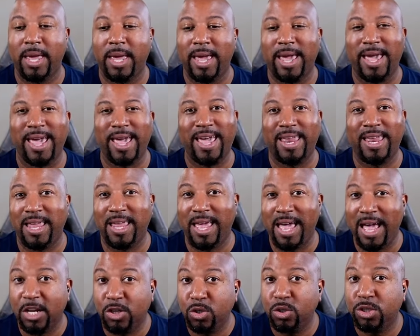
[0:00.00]
And
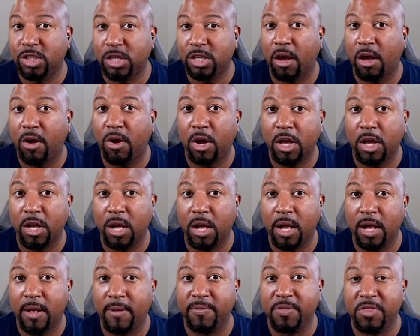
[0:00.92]
as you saw,
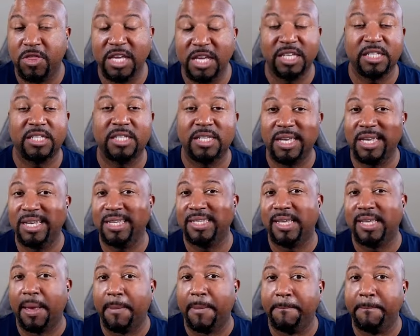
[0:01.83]
this is
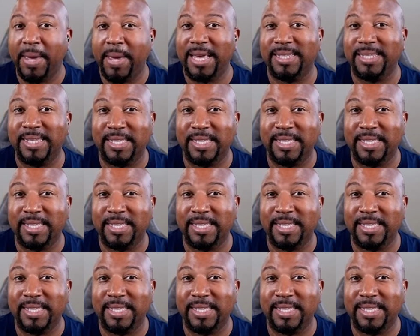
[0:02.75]
amazing.